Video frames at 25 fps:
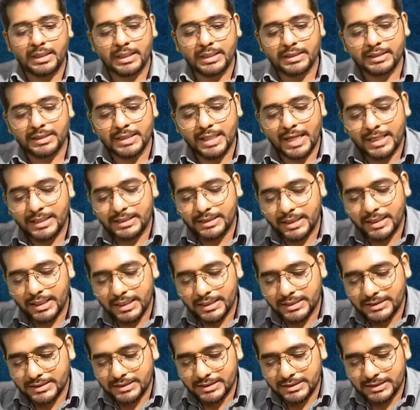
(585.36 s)
in that
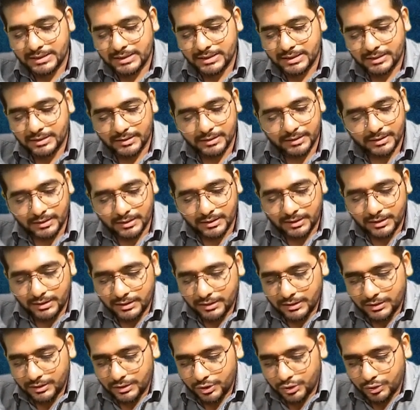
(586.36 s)
case,
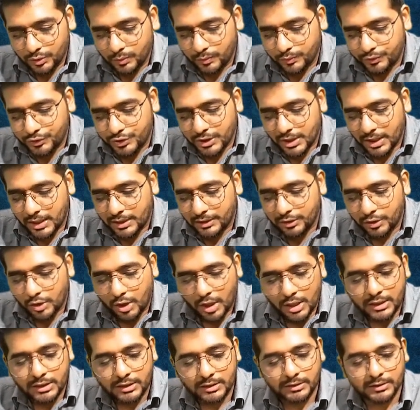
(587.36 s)
you shall
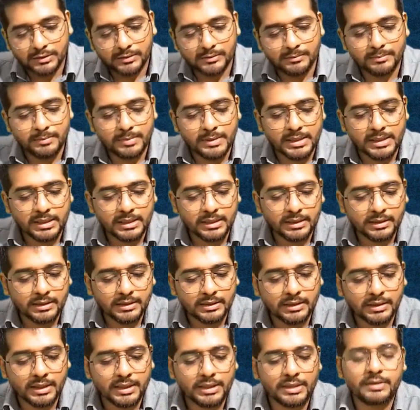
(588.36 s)
not be
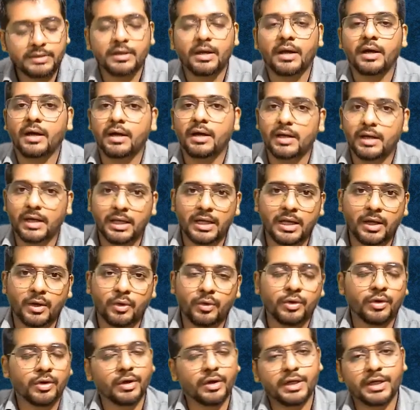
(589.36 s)

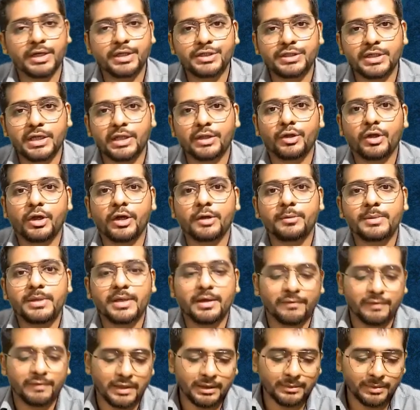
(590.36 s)
allowed, or it shall not
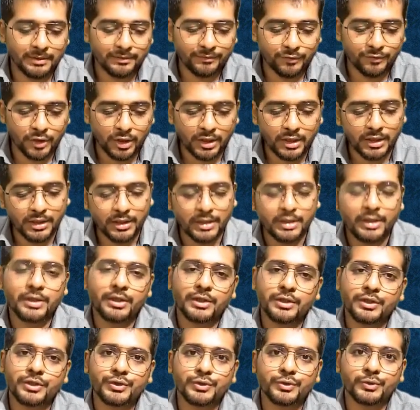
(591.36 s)
be available for
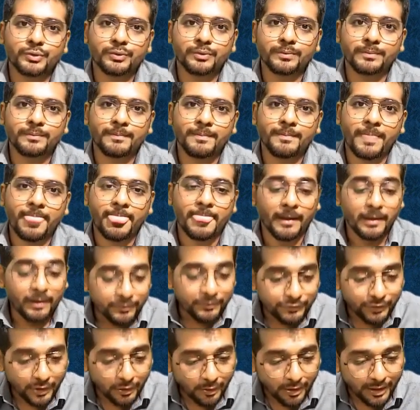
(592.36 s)
you.
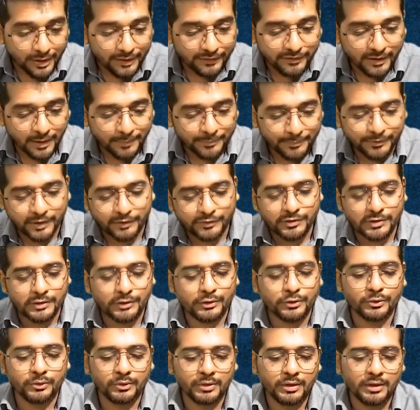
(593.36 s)
So what is
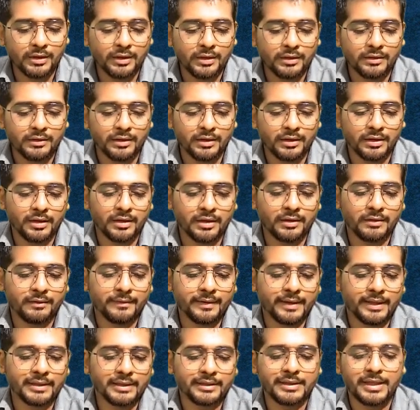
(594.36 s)
subsection 2?
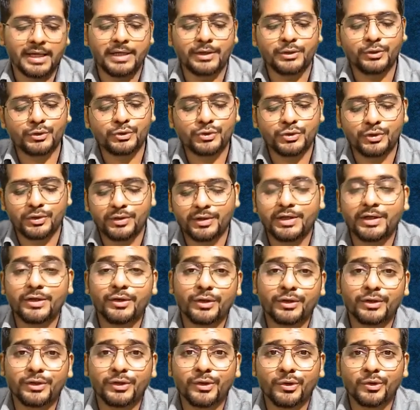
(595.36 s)
Oh, well, that you should
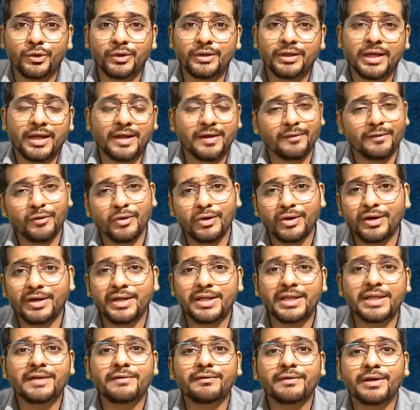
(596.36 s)
read on your own. I have
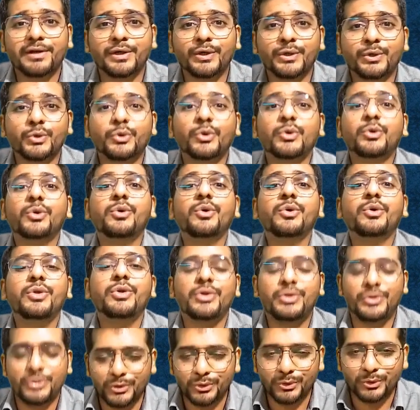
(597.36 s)
already given it to
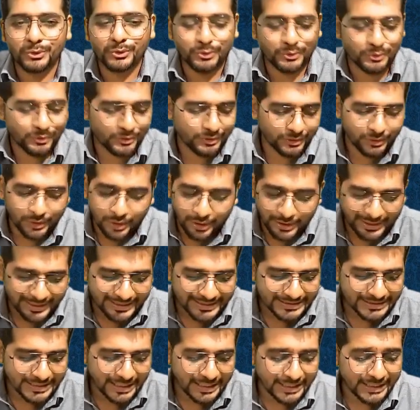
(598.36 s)
you. Not
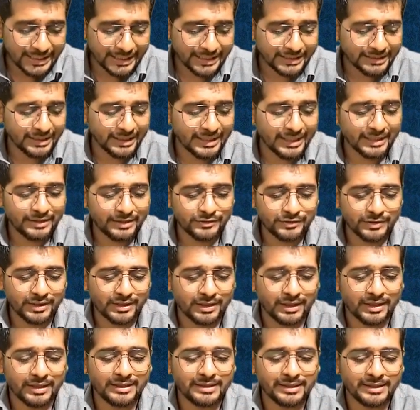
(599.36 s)
extending the
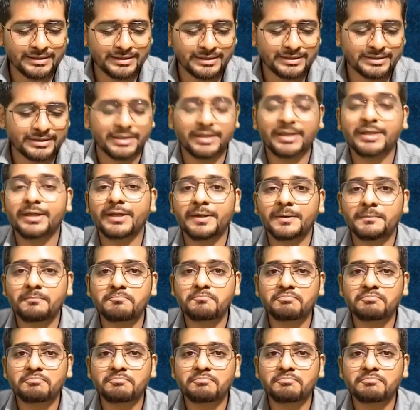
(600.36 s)
lecture unnecessarily,